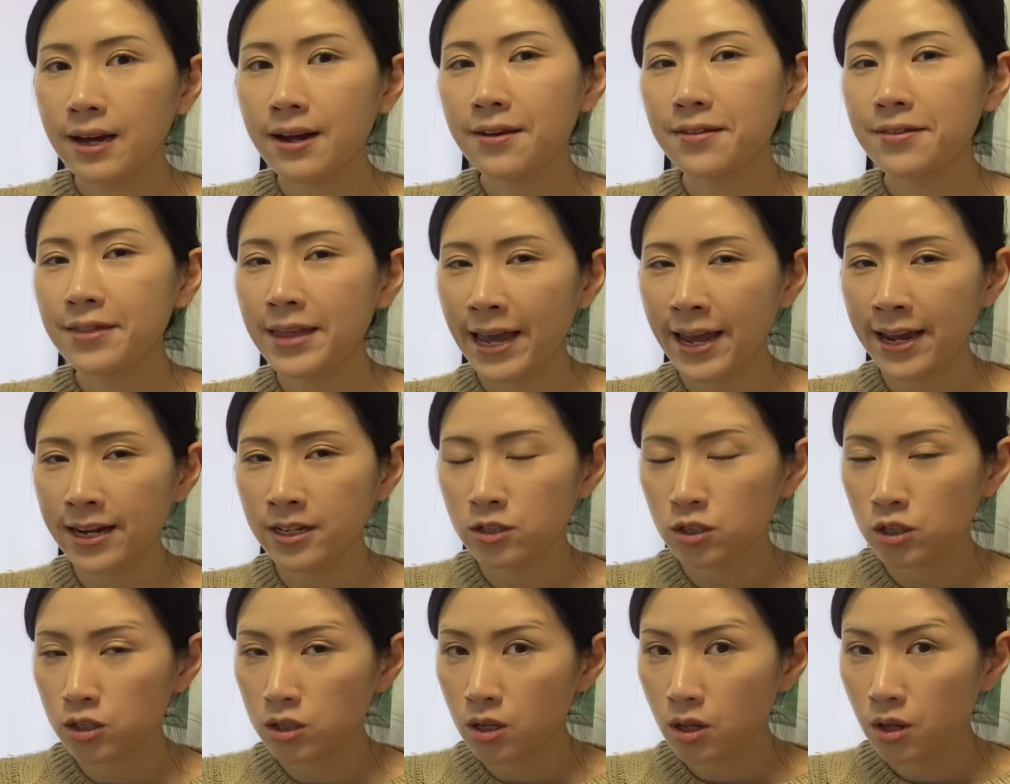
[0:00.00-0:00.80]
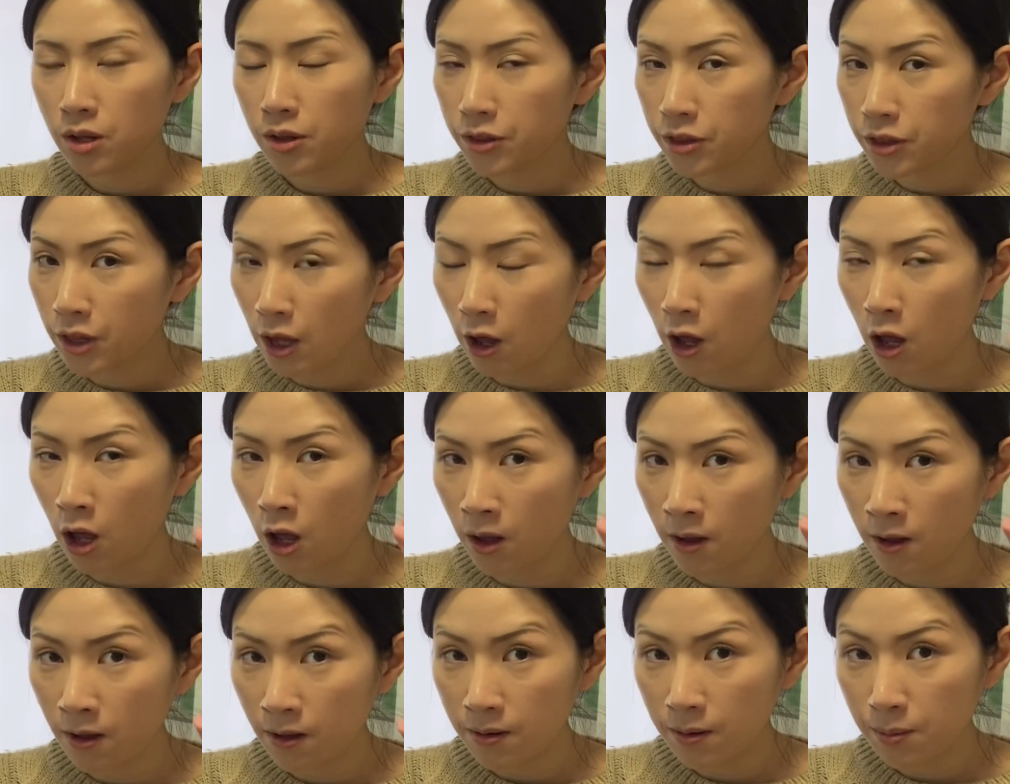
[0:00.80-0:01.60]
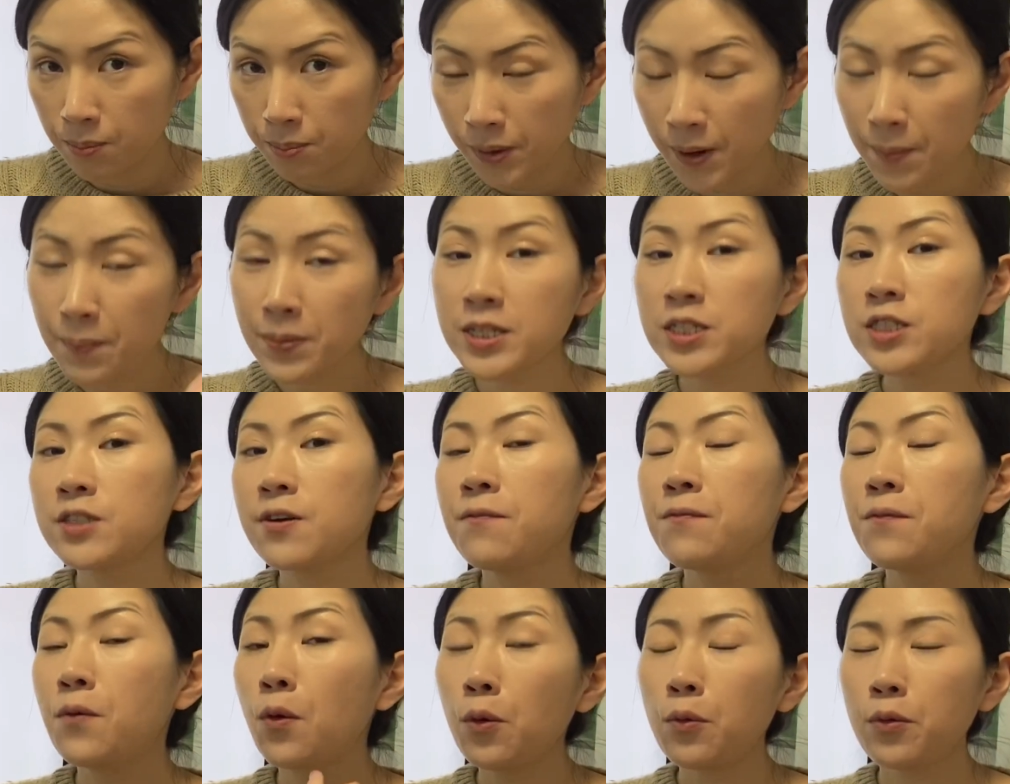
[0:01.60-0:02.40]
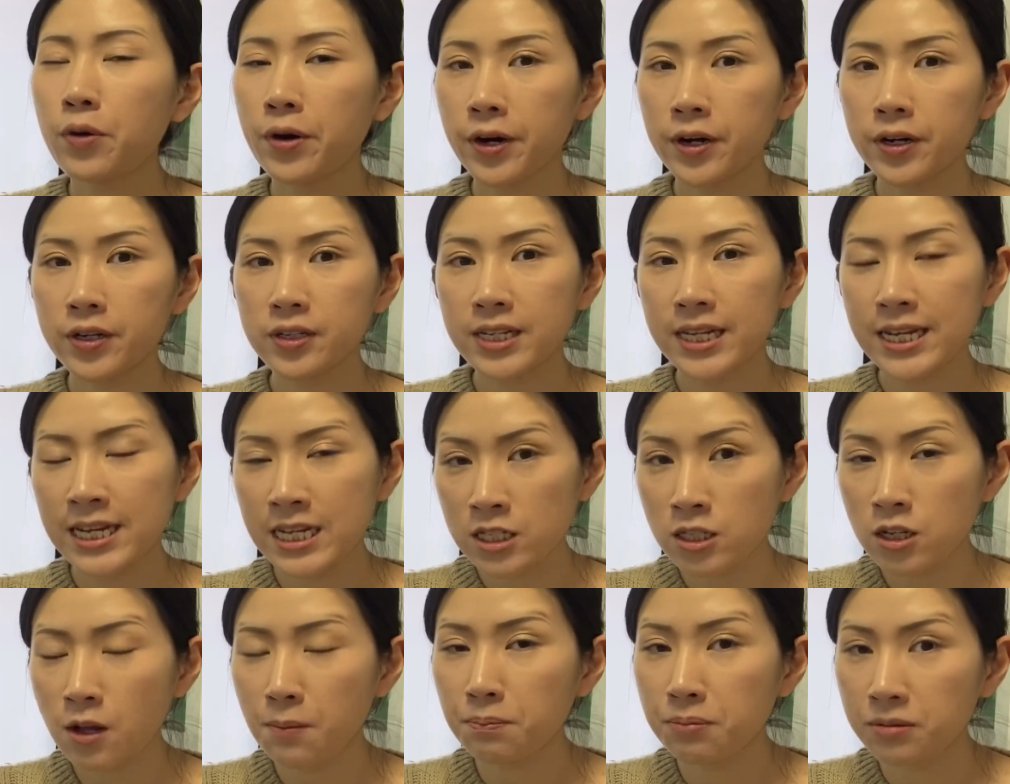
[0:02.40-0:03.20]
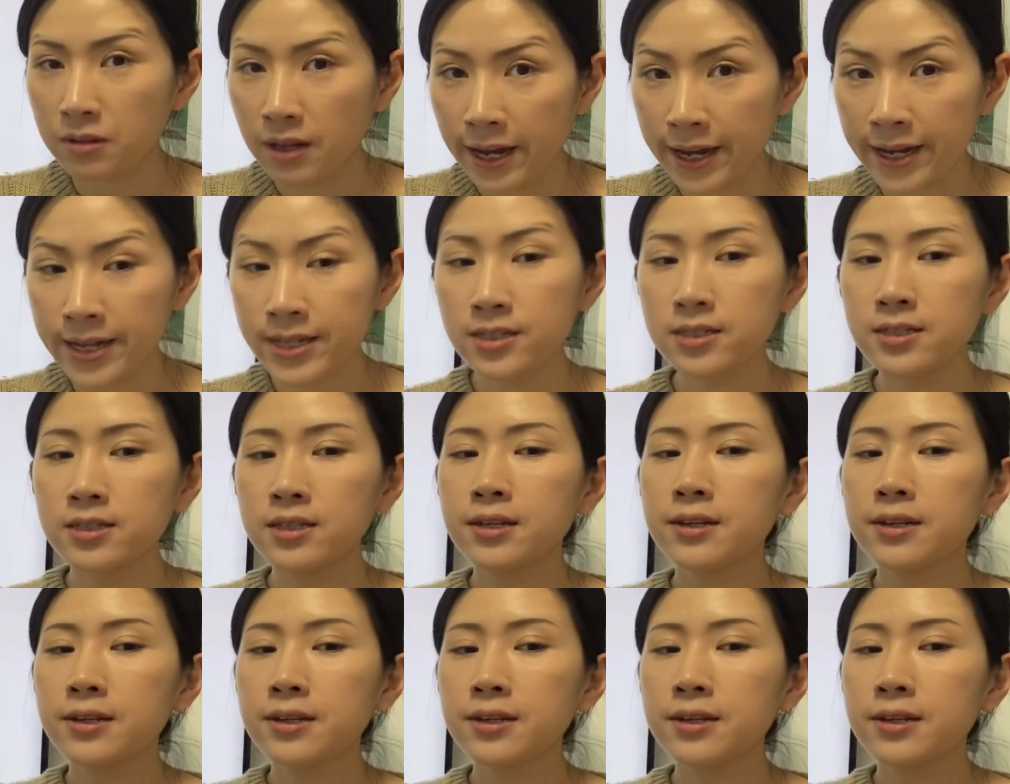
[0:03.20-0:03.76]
that the preposition forward is applied,